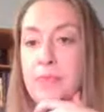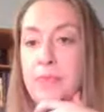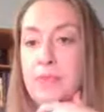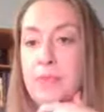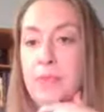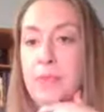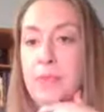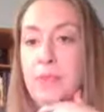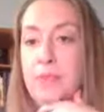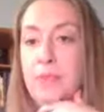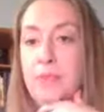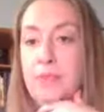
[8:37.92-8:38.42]

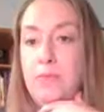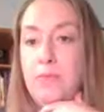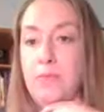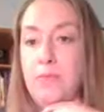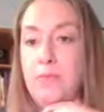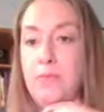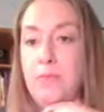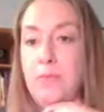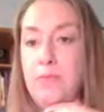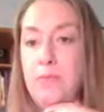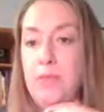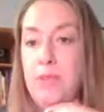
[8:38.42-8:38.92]

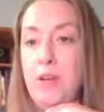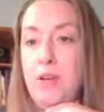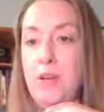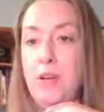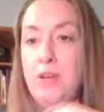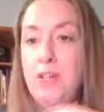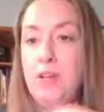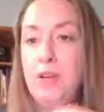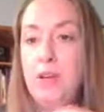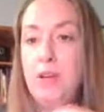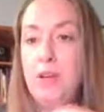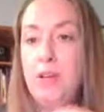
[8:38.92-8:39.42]
now we're
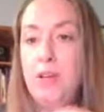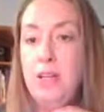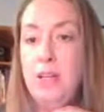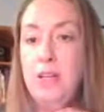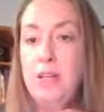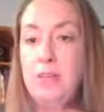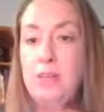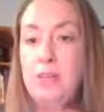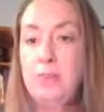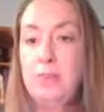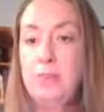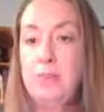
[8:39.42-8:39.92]
starting to
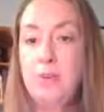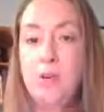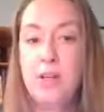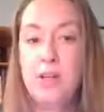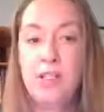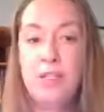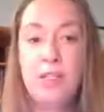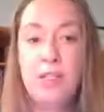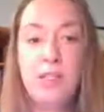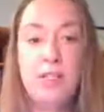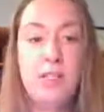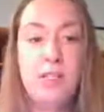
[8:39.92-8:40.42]
get some
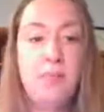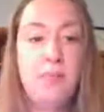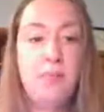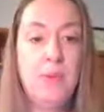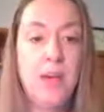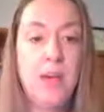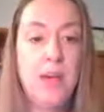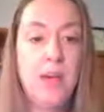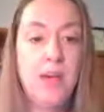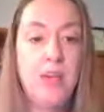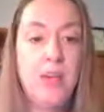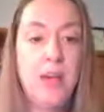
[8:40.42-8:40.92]
questions.
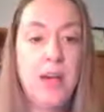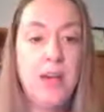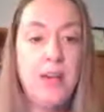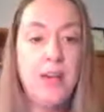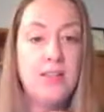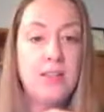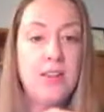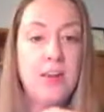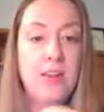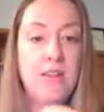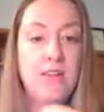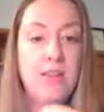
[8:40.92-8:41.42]
Pug that
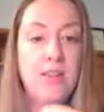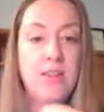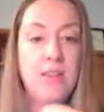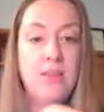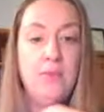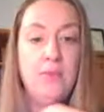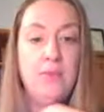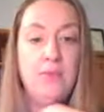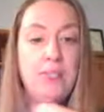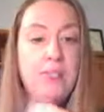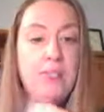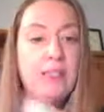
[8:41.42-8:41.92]
has
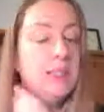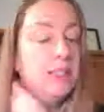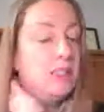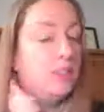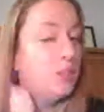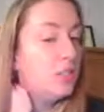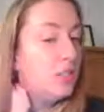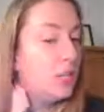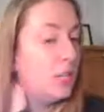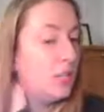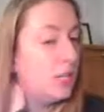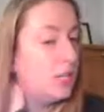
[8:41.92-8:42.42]
coughing with
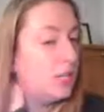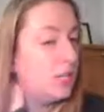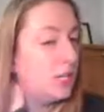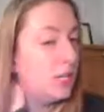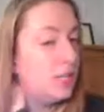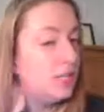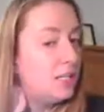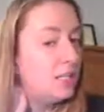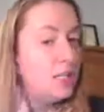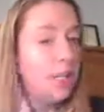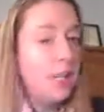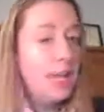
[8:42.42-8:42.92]
seasonal
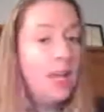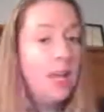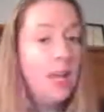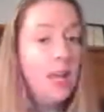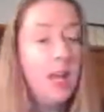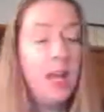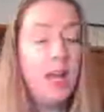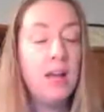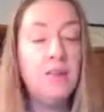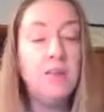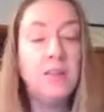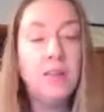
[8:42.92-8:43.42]
changes.
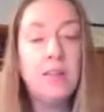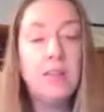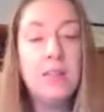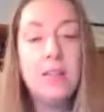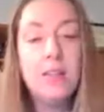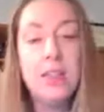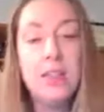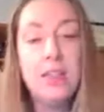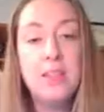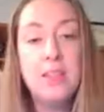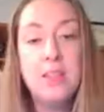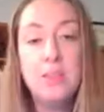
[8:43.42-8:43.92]
I really
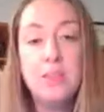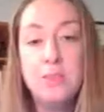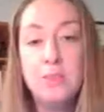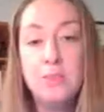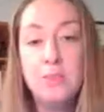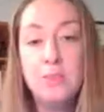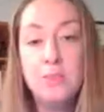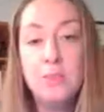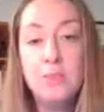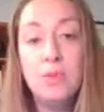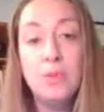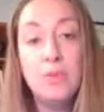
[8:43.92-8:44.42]
like
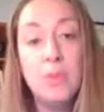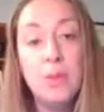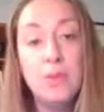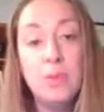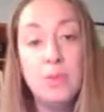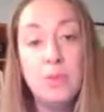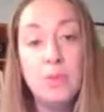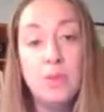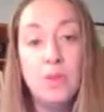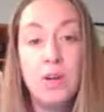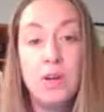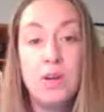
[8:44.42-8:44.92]
the
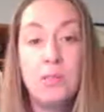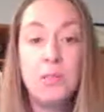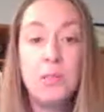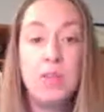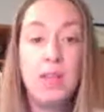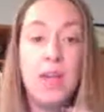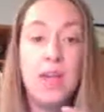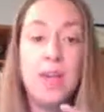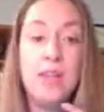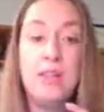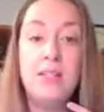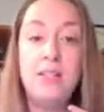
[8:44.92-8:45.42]
respiratory
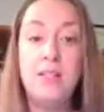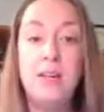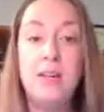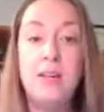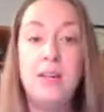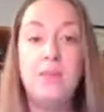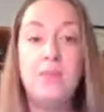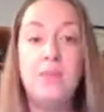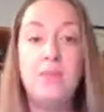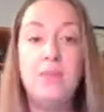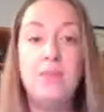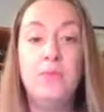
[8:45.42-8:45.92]
blend.
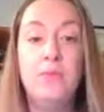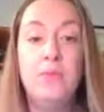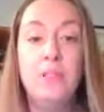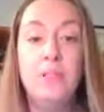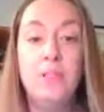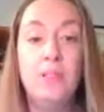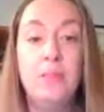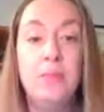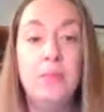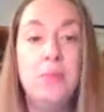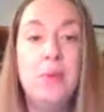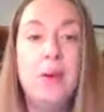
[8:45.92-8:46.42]

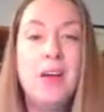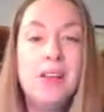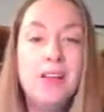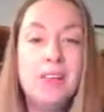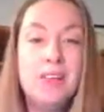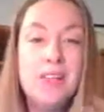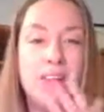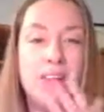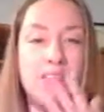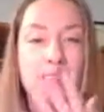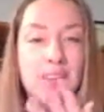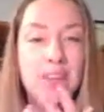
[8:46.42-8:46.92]
Unfortunately,
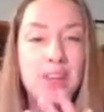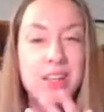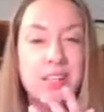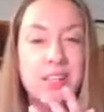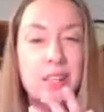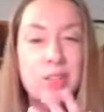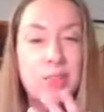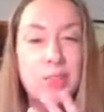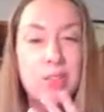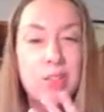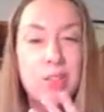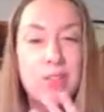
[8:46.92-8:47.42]
pugs have like
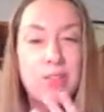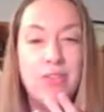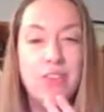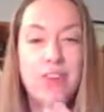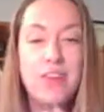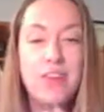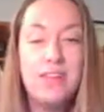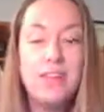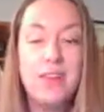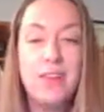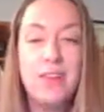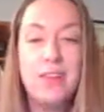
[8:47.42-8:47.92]
smushed
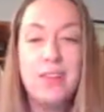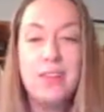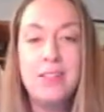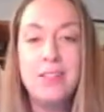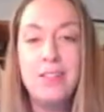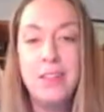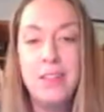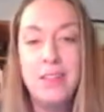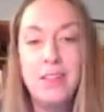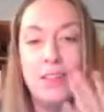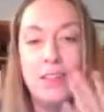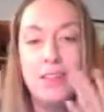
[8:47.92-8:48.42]
faces,
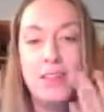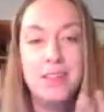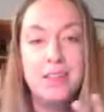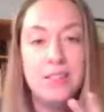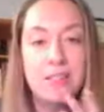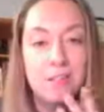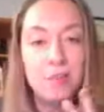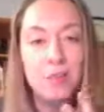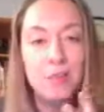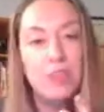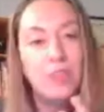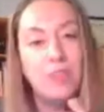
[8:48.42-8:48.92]
and any of the
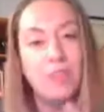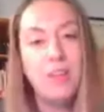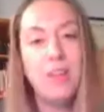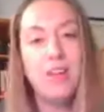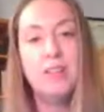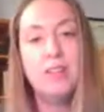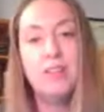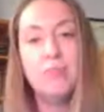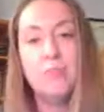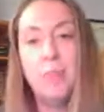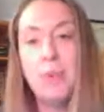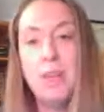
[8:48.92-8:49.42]
smushed
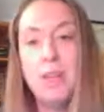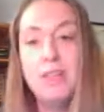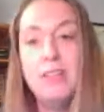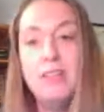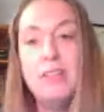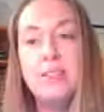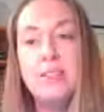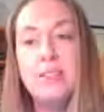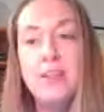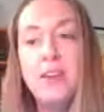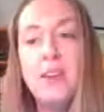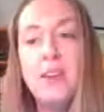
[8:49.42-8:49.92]
face breeds